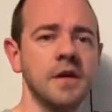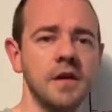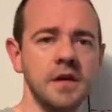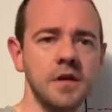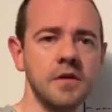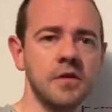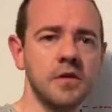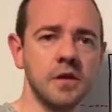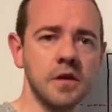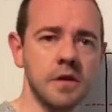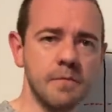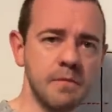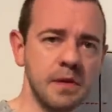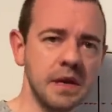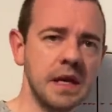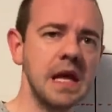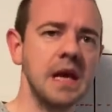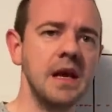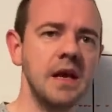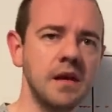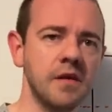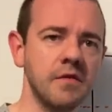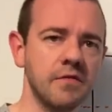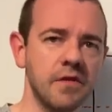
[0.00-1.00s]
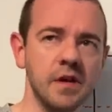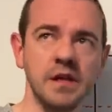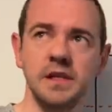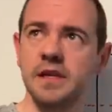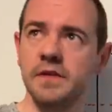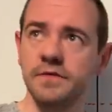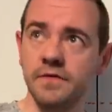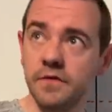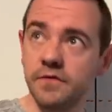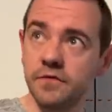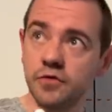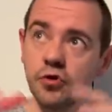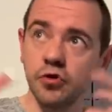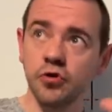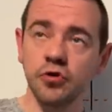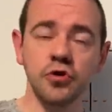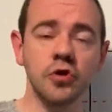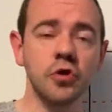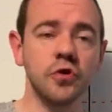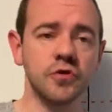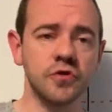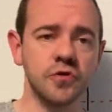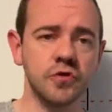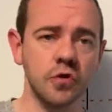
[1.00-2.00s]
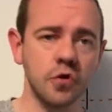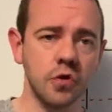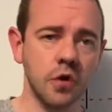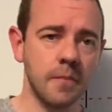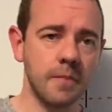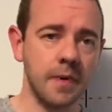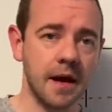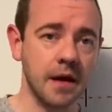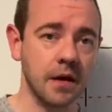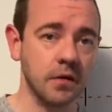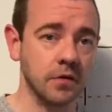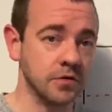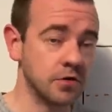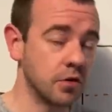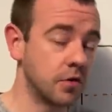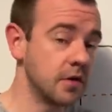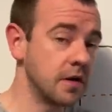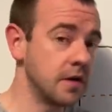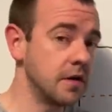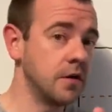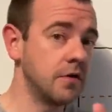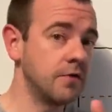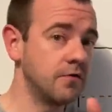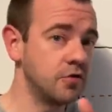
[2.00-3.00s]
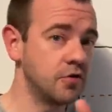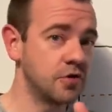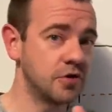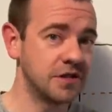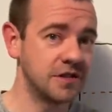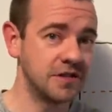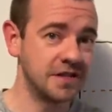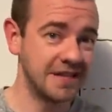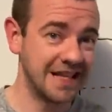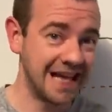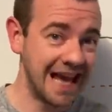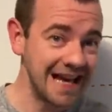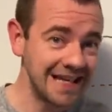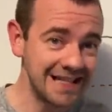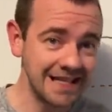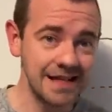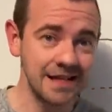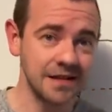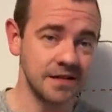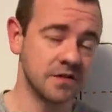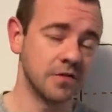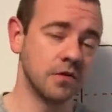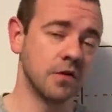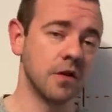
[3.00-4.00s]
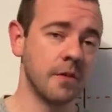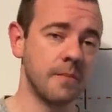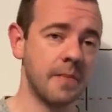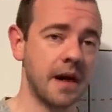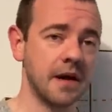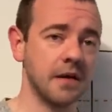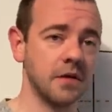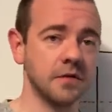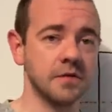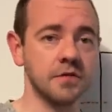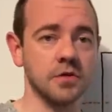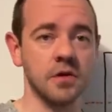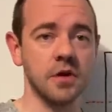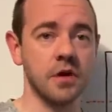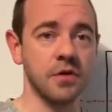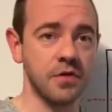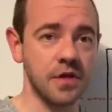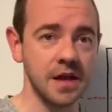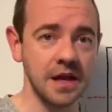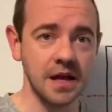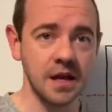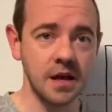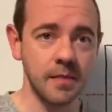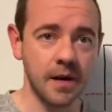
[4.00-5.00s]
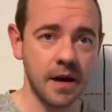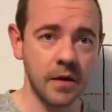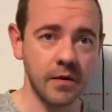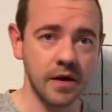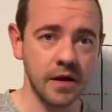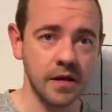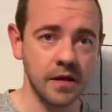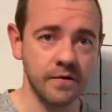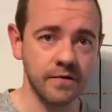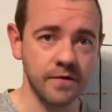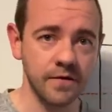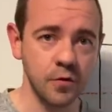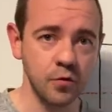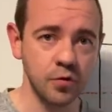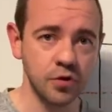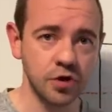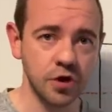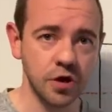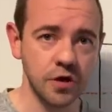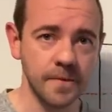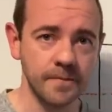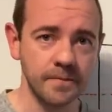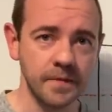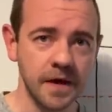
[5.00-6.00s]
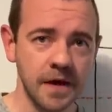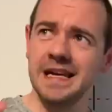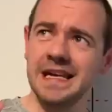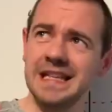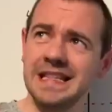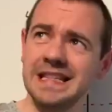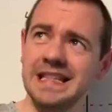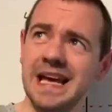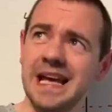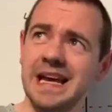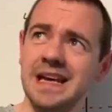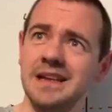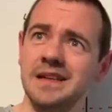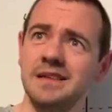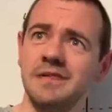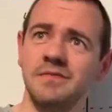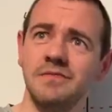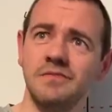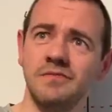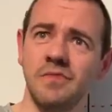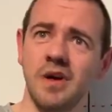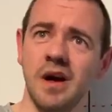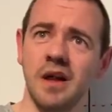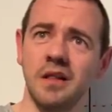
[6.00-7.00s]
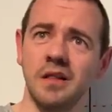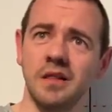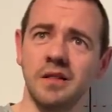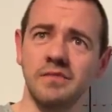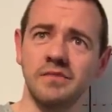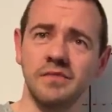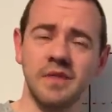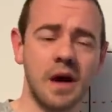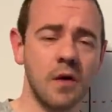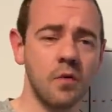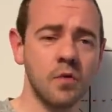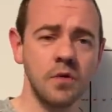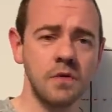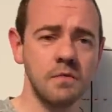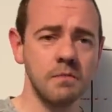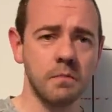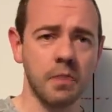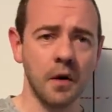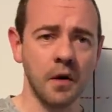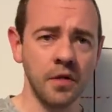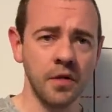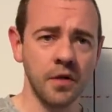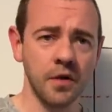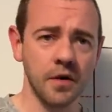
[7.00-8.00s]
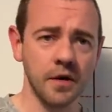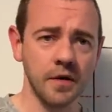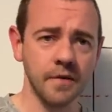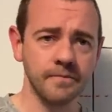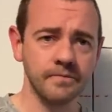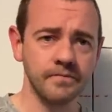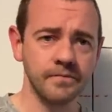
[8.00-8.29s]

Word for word: you're at the beginning of this, if you've just got solar panels or you're just getting solar panels or you're thinking about it in the future, then, well, I wouldn't bother.